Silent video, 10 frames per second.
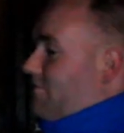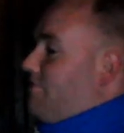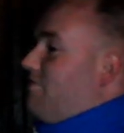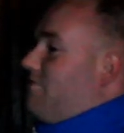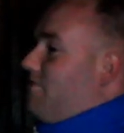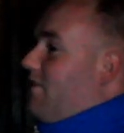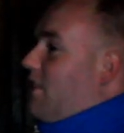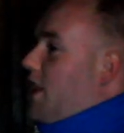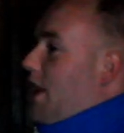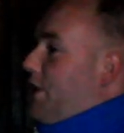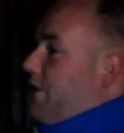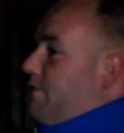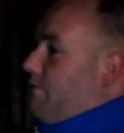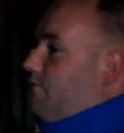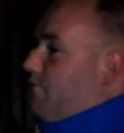
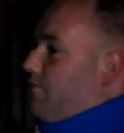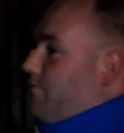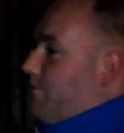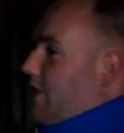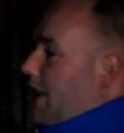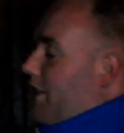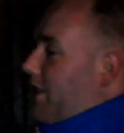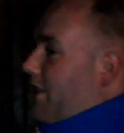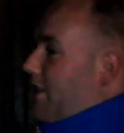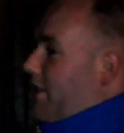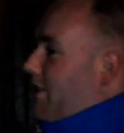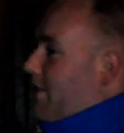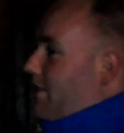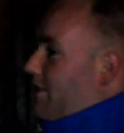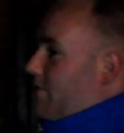
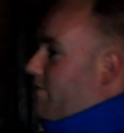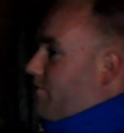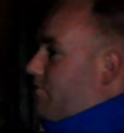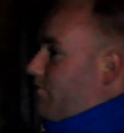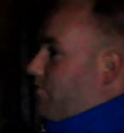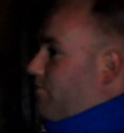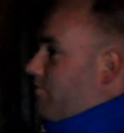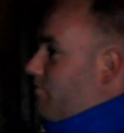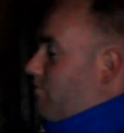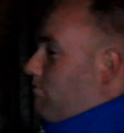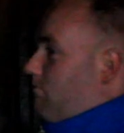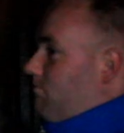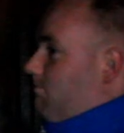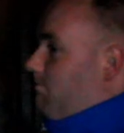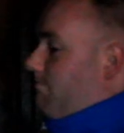
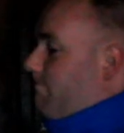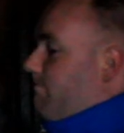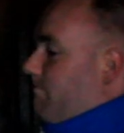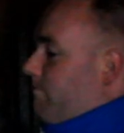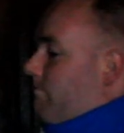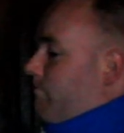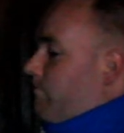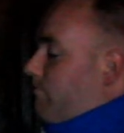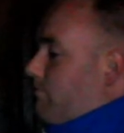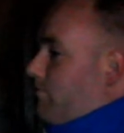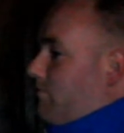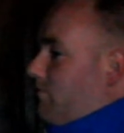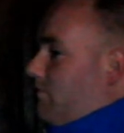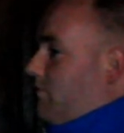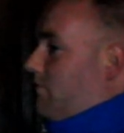This person isn't speaking.